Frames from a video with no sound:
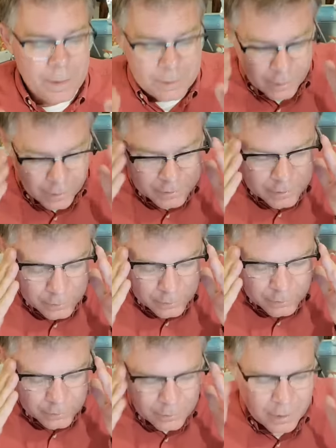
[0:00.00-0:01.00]
yeah, I
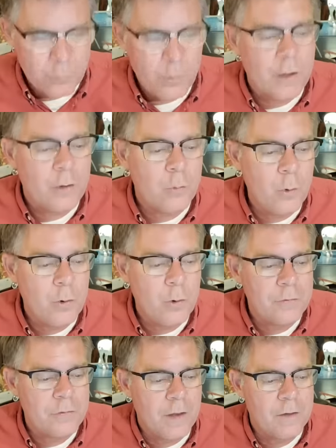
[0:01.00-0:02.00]
hear uh, Rick
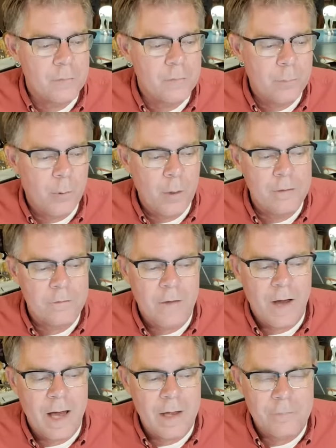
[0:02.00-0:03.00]
Rule says
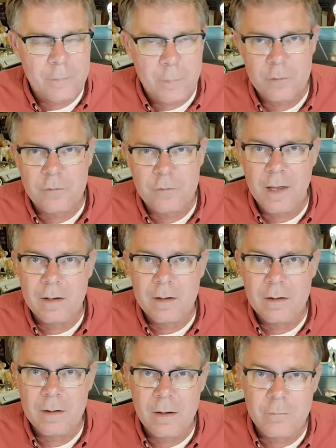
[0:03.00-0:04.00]
0.5%
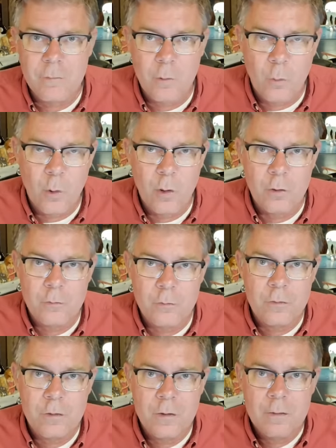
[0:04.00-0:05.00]
of the world's